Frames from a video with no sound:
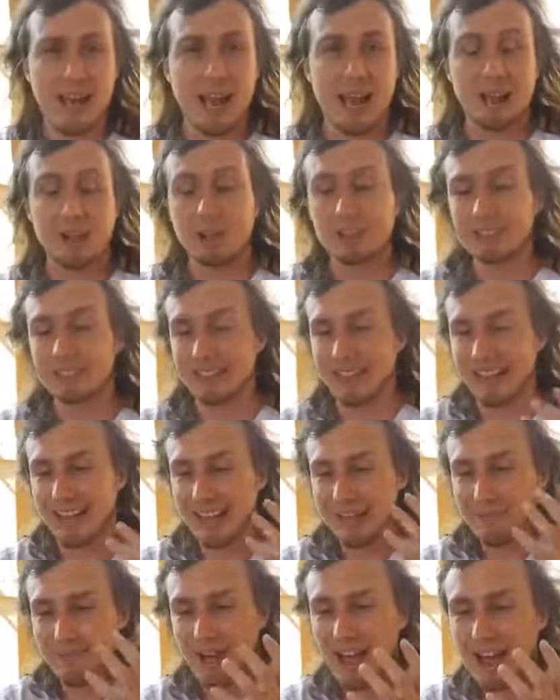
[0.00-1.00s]
Because
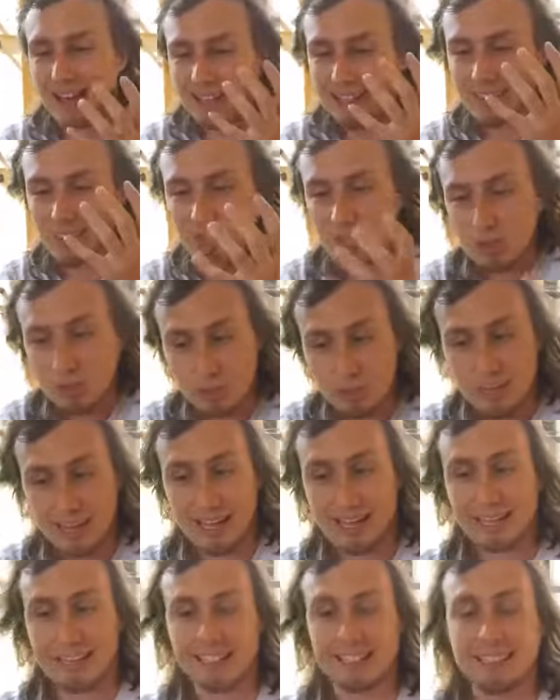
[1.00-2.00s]
if I can do
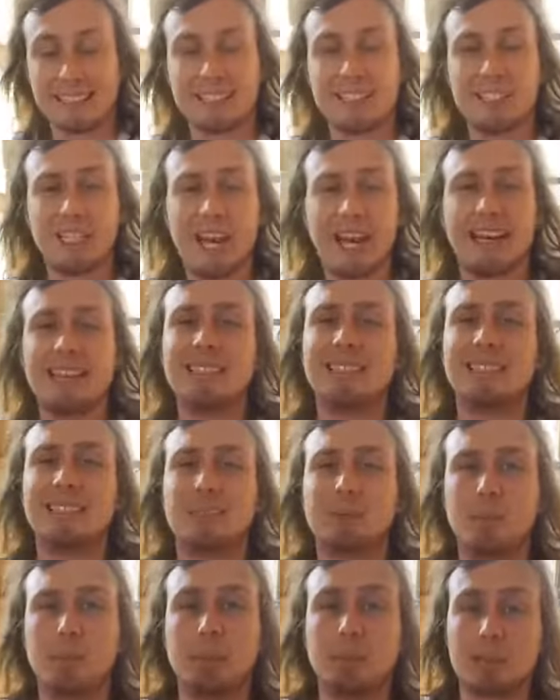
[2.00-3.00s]
that, it can change these
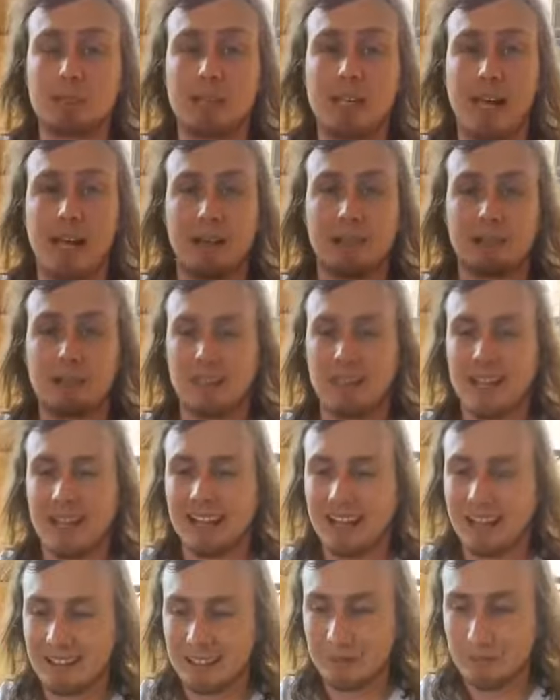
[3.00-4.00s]
people's lives
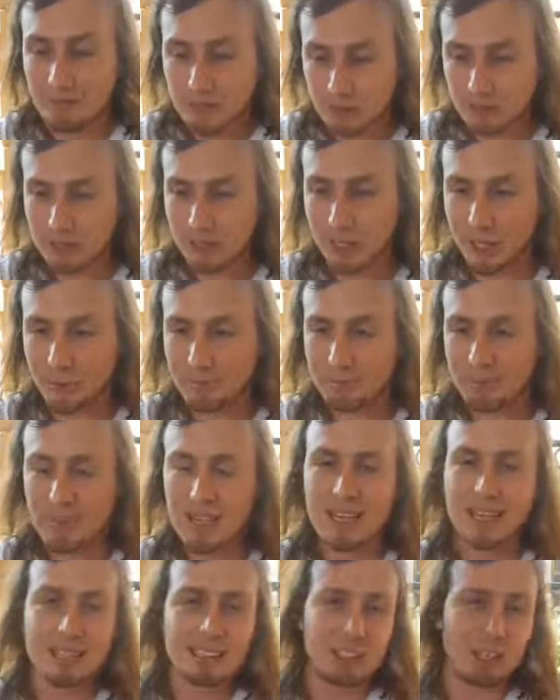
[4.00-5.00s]
in the future.
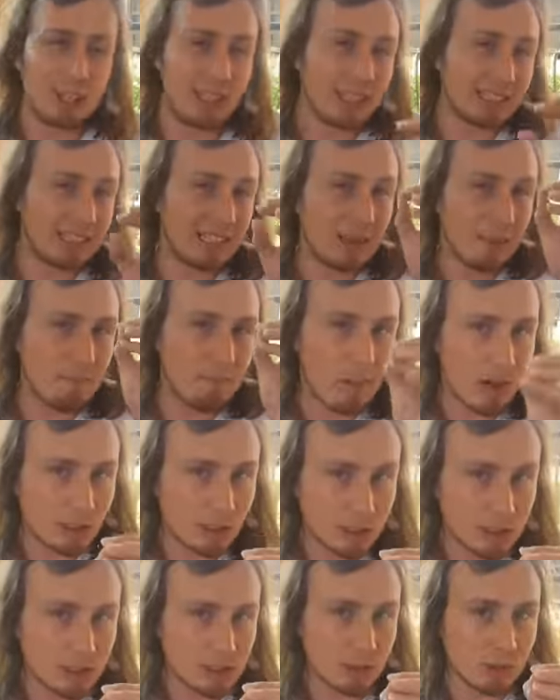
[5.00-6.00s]
So there's an
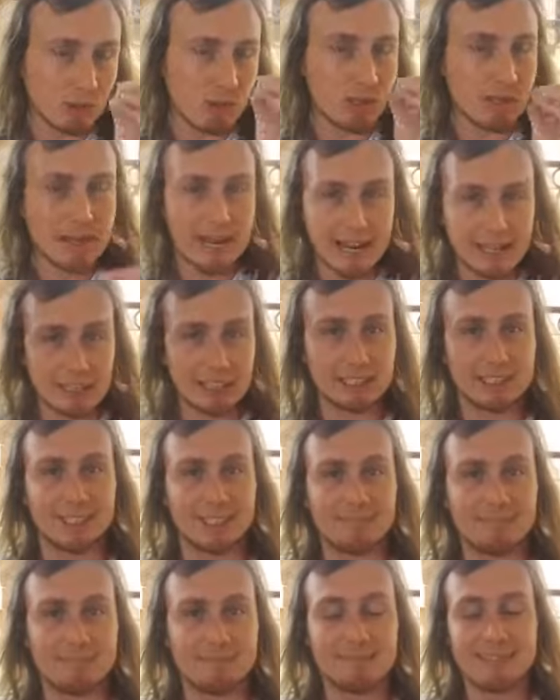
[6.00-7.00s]
emotional connection.
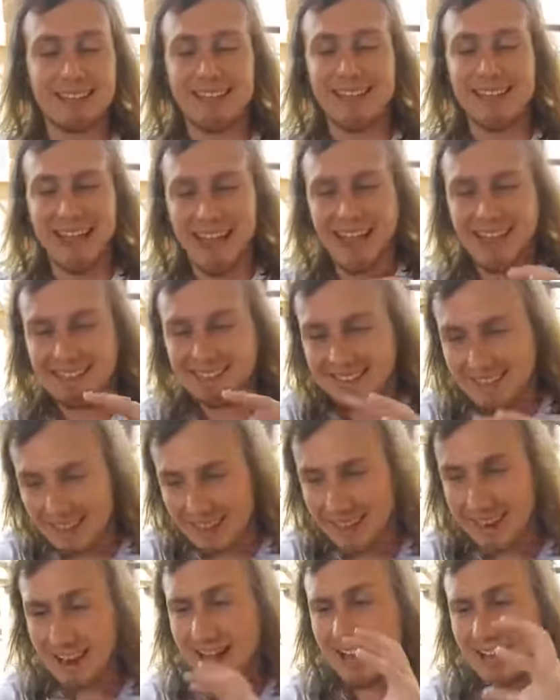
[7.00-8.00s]
And
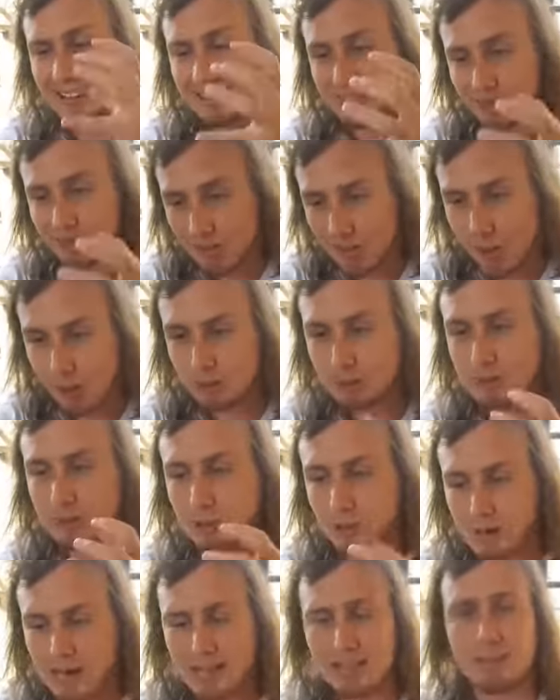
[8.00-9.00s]
then I had the goal
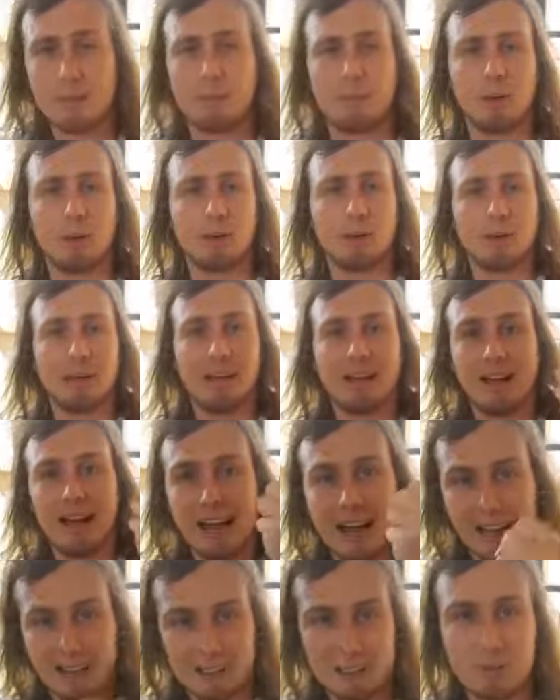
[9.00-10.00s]
to write the book,
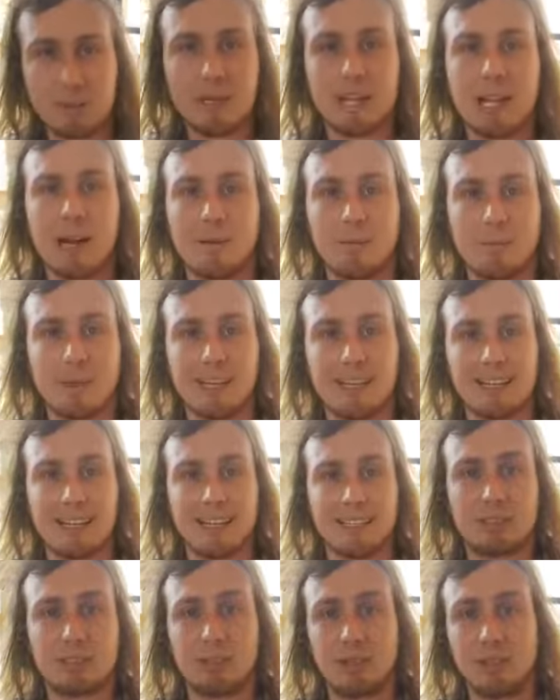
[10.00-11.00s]
How to Become a
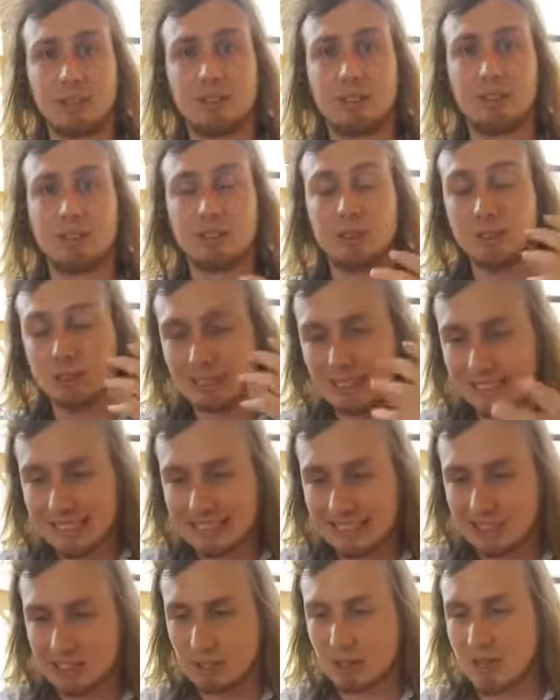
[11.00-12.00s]
Millionaire at 22, to
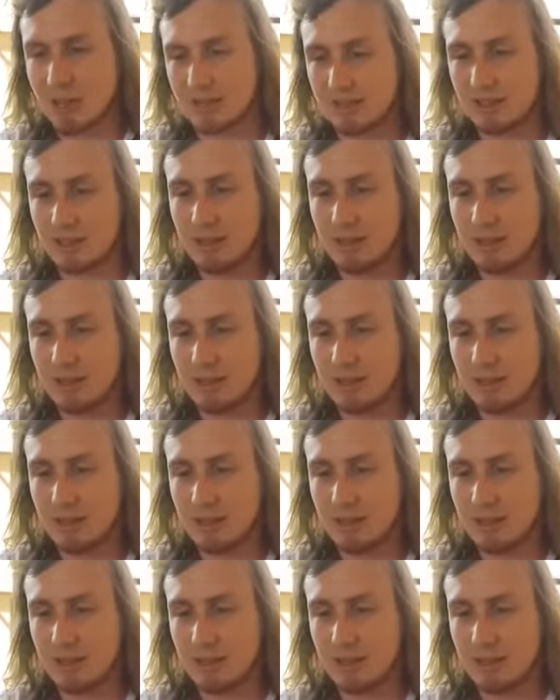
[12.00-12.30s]
teach the right